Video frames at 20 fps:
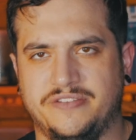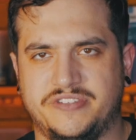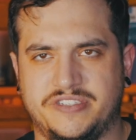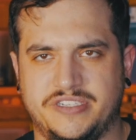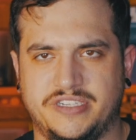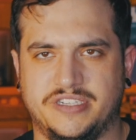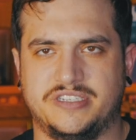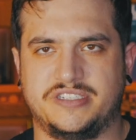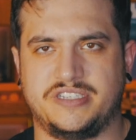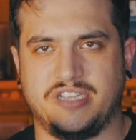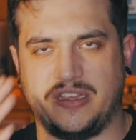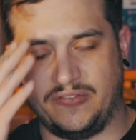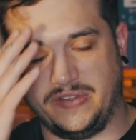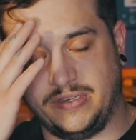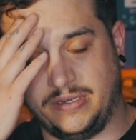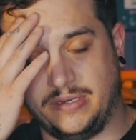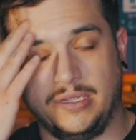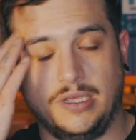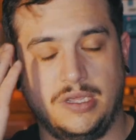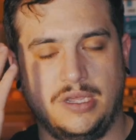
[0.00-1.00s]
6,
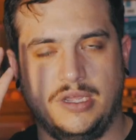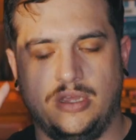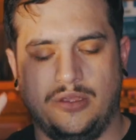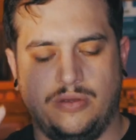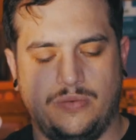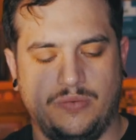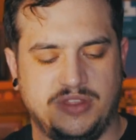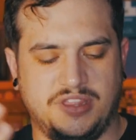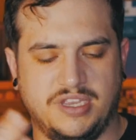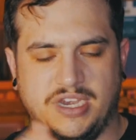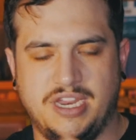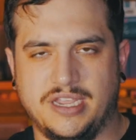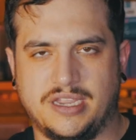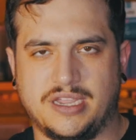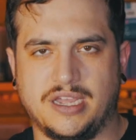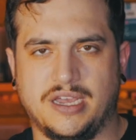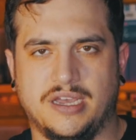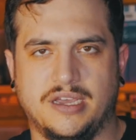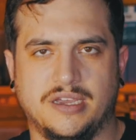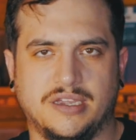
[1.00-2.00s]
7 with an
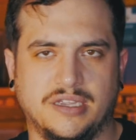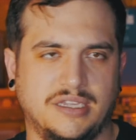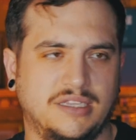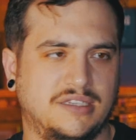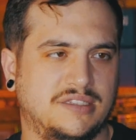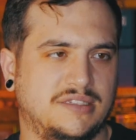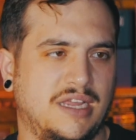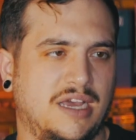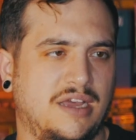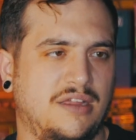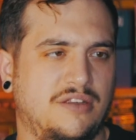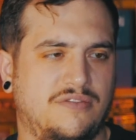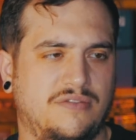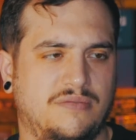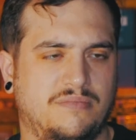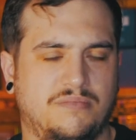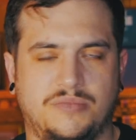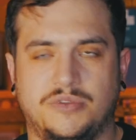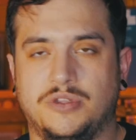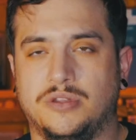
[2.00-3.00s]
ACOG is not,
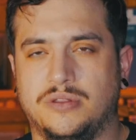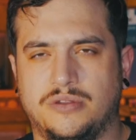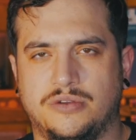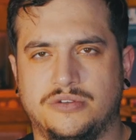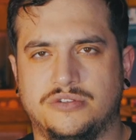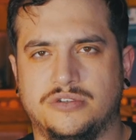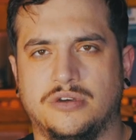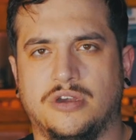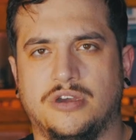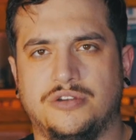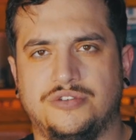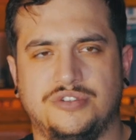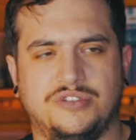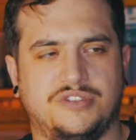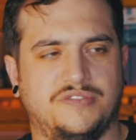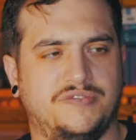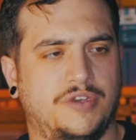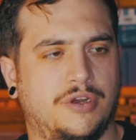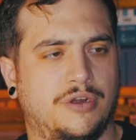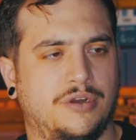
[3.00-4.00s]
those are hundreds
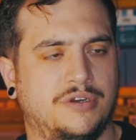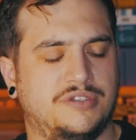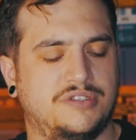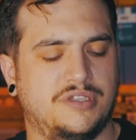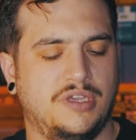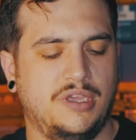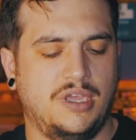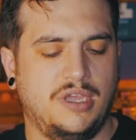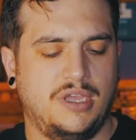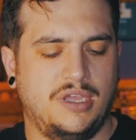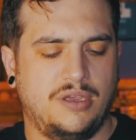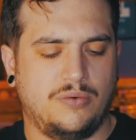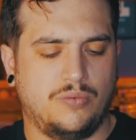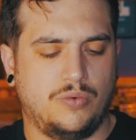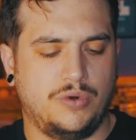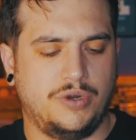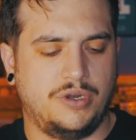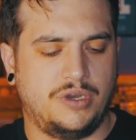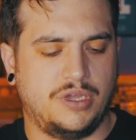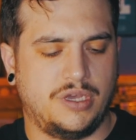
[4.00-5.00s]
of yards,
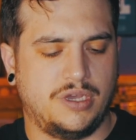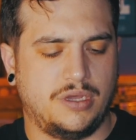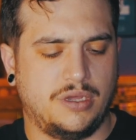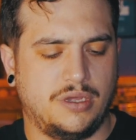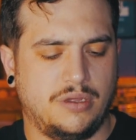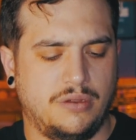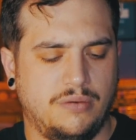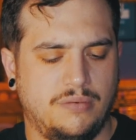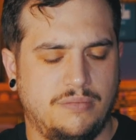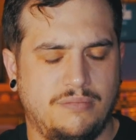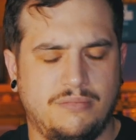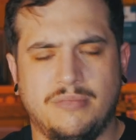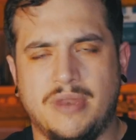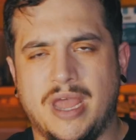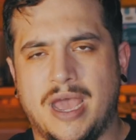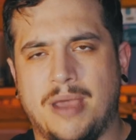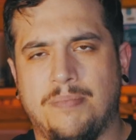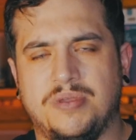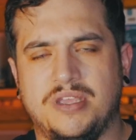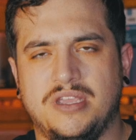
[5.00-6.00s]
would
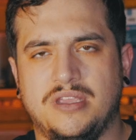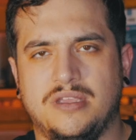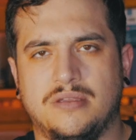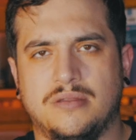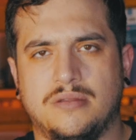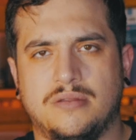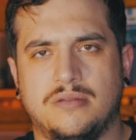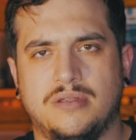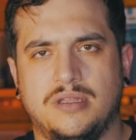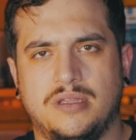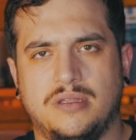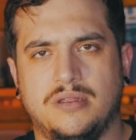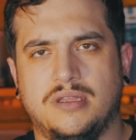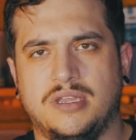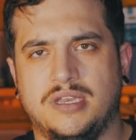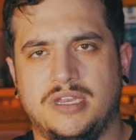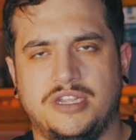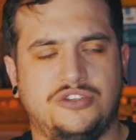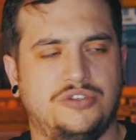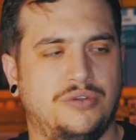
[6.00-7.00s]
not be
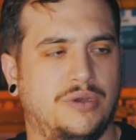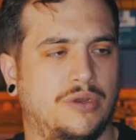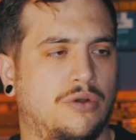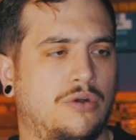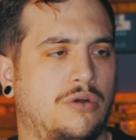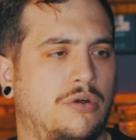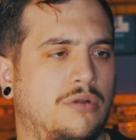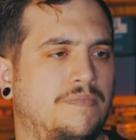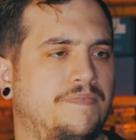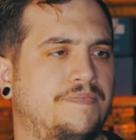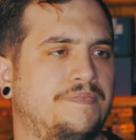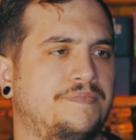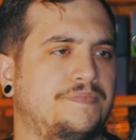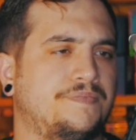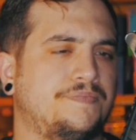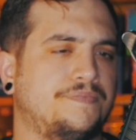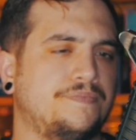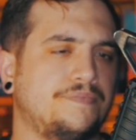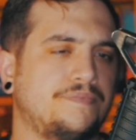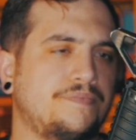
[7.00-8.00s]
an issue at all.
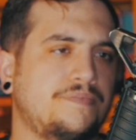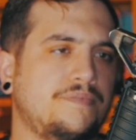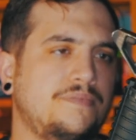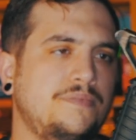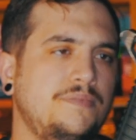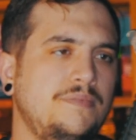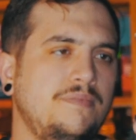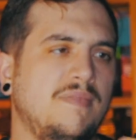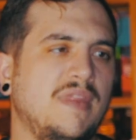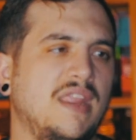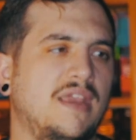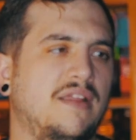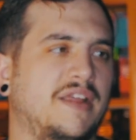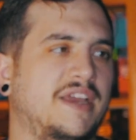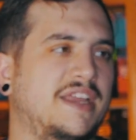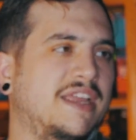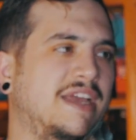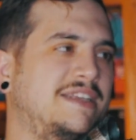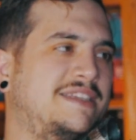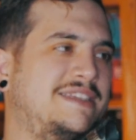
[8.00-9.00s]

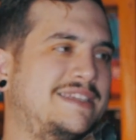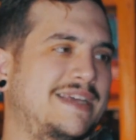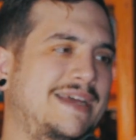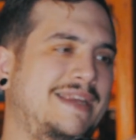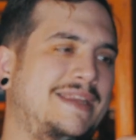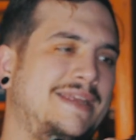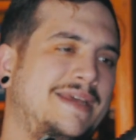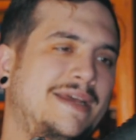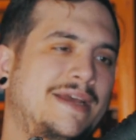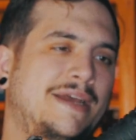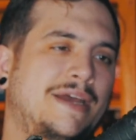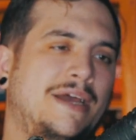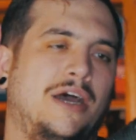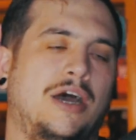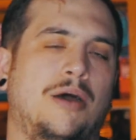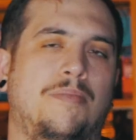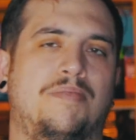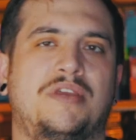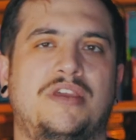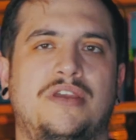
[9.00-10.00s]
Like I said,
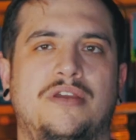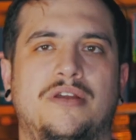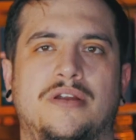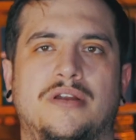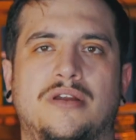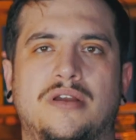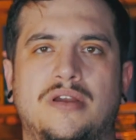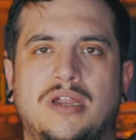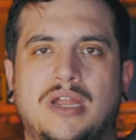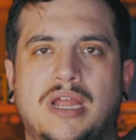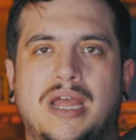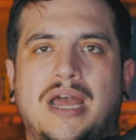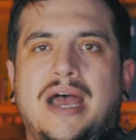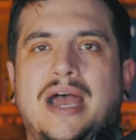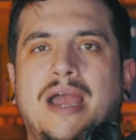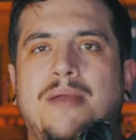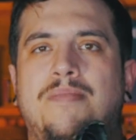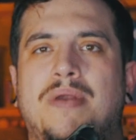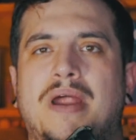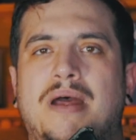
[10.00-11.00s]
up here,
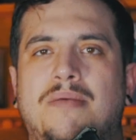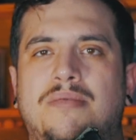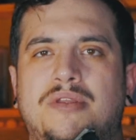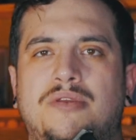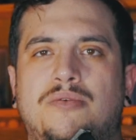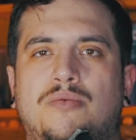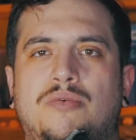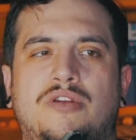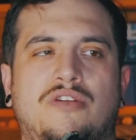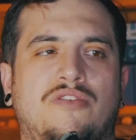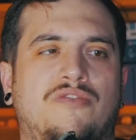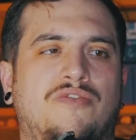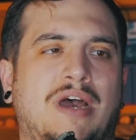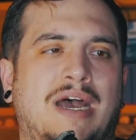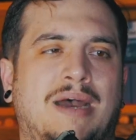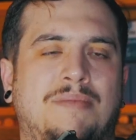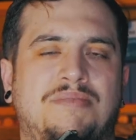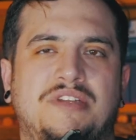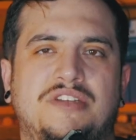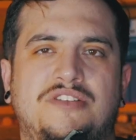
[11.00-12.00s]
I probably would have
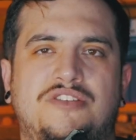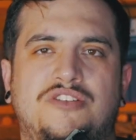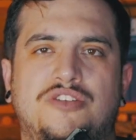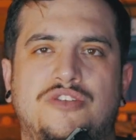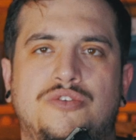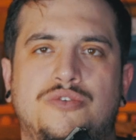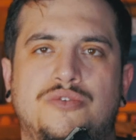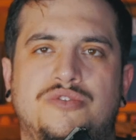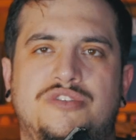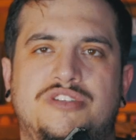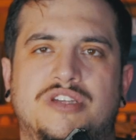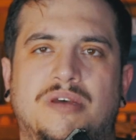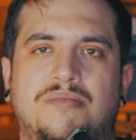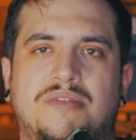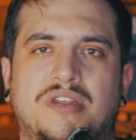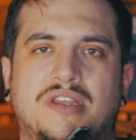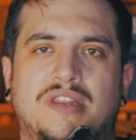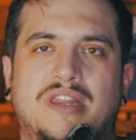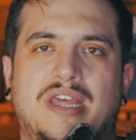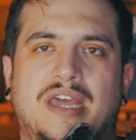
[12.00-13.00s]
opted to use
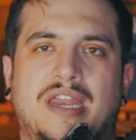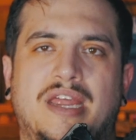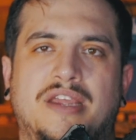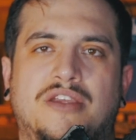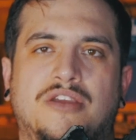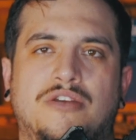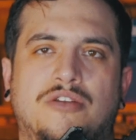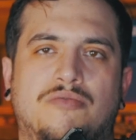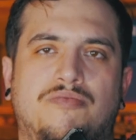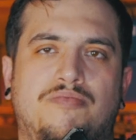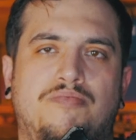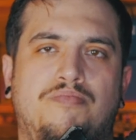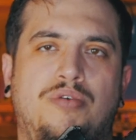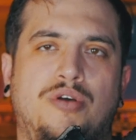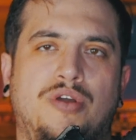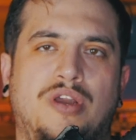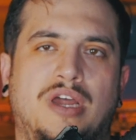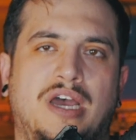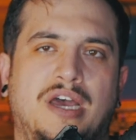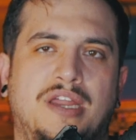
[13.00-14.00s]
something that I could have
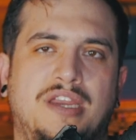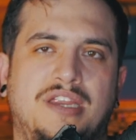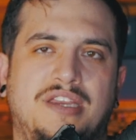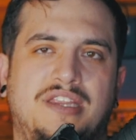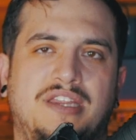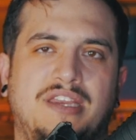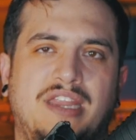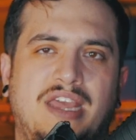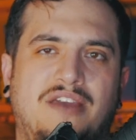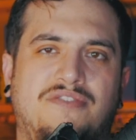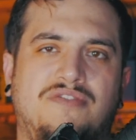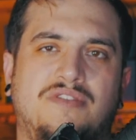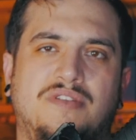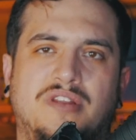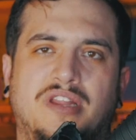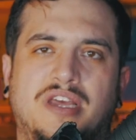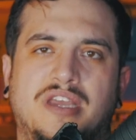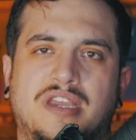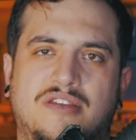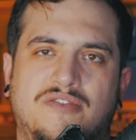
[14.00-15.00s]
put on and didn't have,
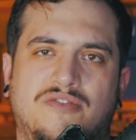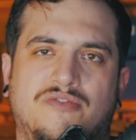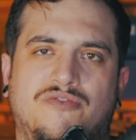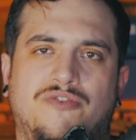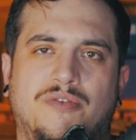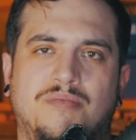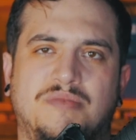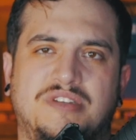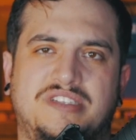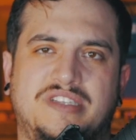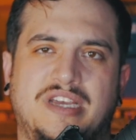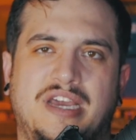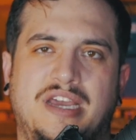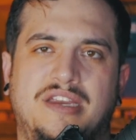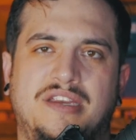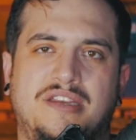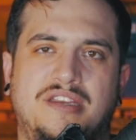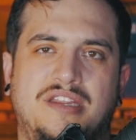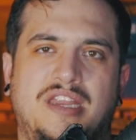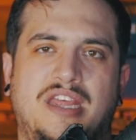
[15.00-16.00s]
like, from the side
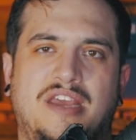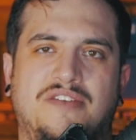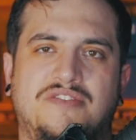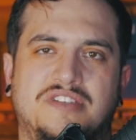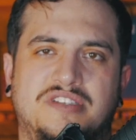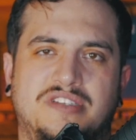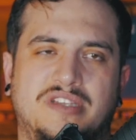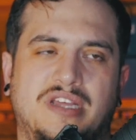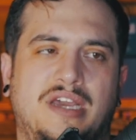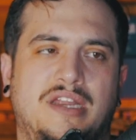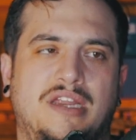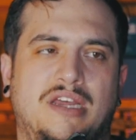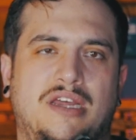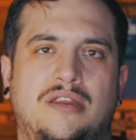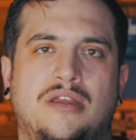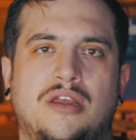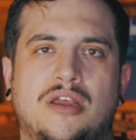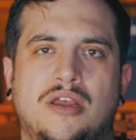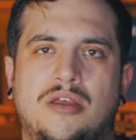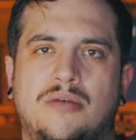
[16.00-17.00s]
and didn't have to slide
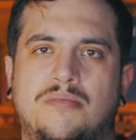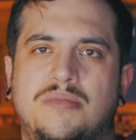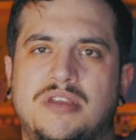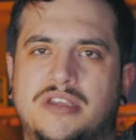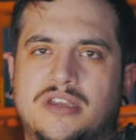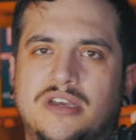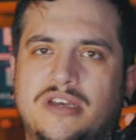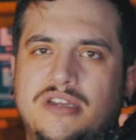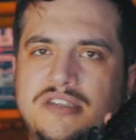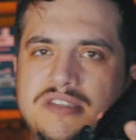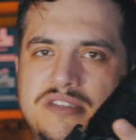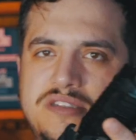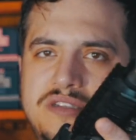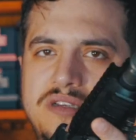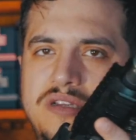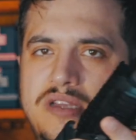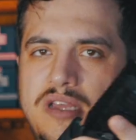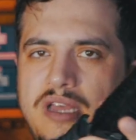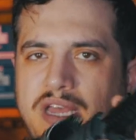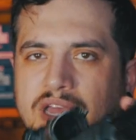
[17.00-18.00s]
on, because
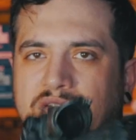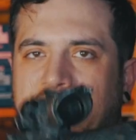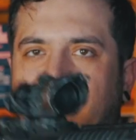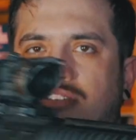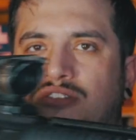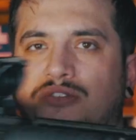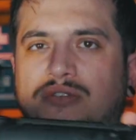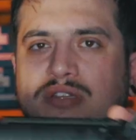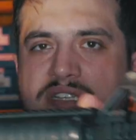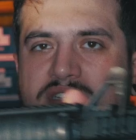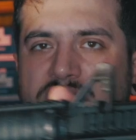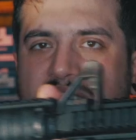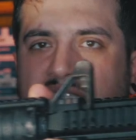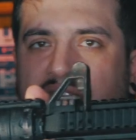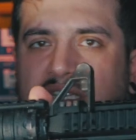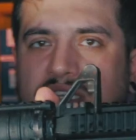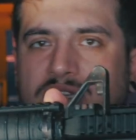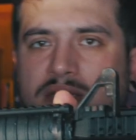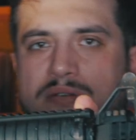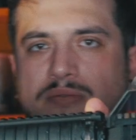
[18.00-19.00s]
as you can
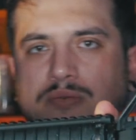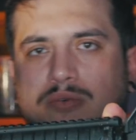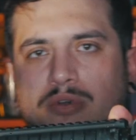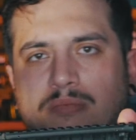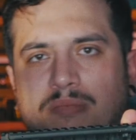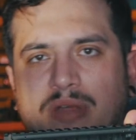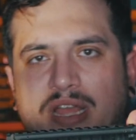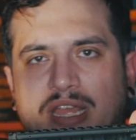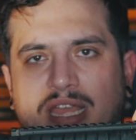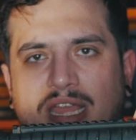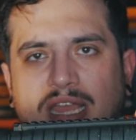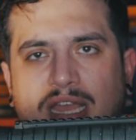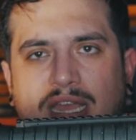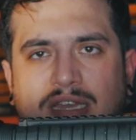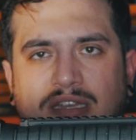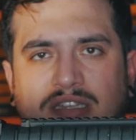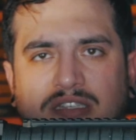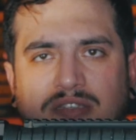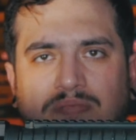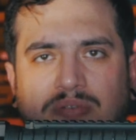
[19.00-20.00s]
see where my
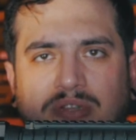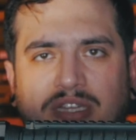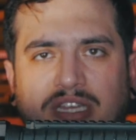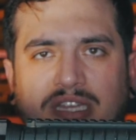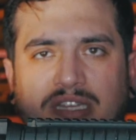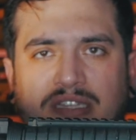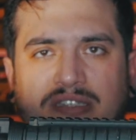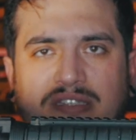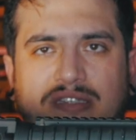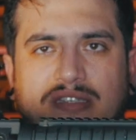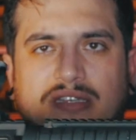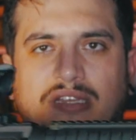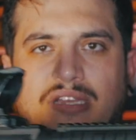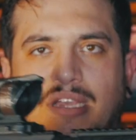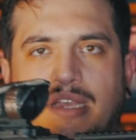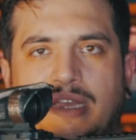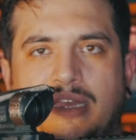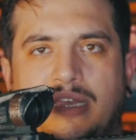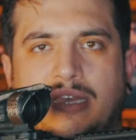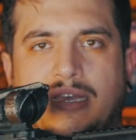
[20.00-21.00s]
hand is placed,
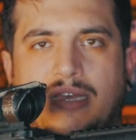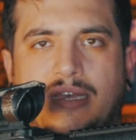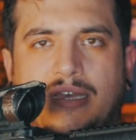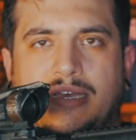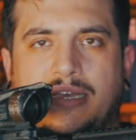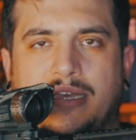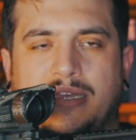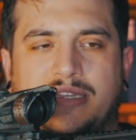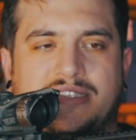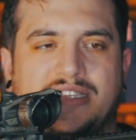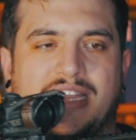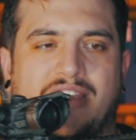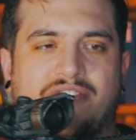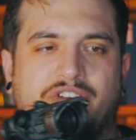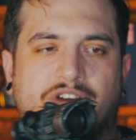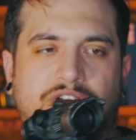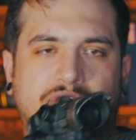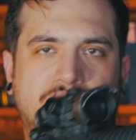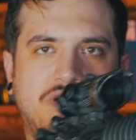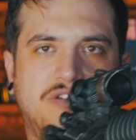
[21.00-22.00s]
it's not
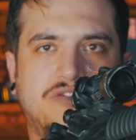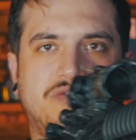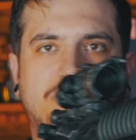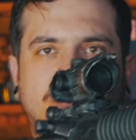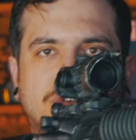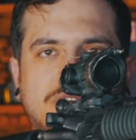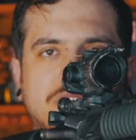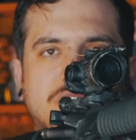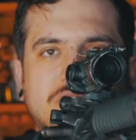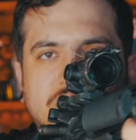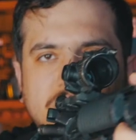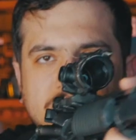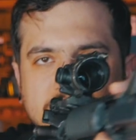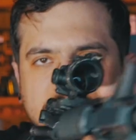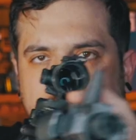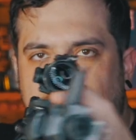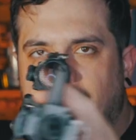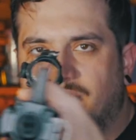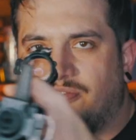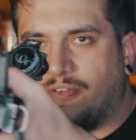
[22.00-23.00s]
very comfortable, a
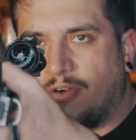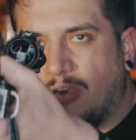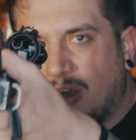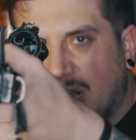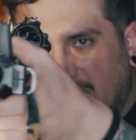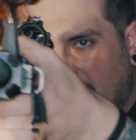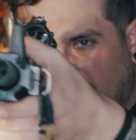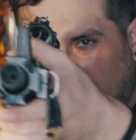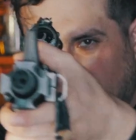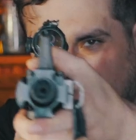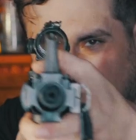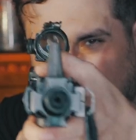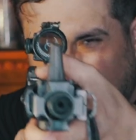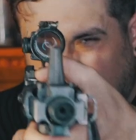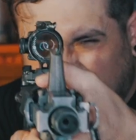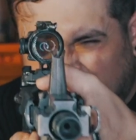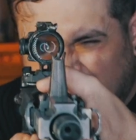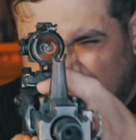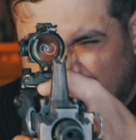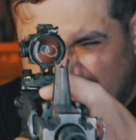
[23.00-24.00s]
little bit far out, and
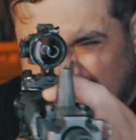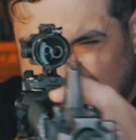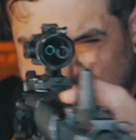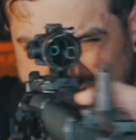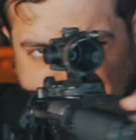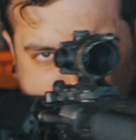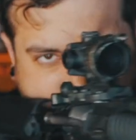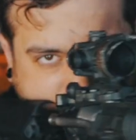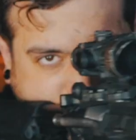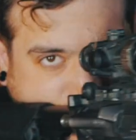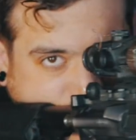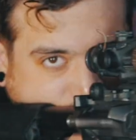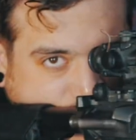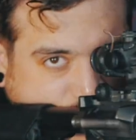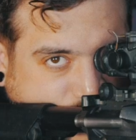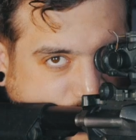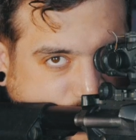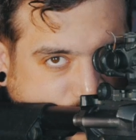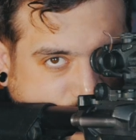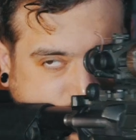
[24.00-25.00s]
plus with these
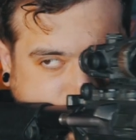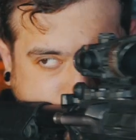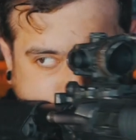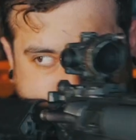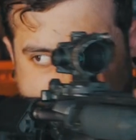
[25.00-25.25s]
ACOGs,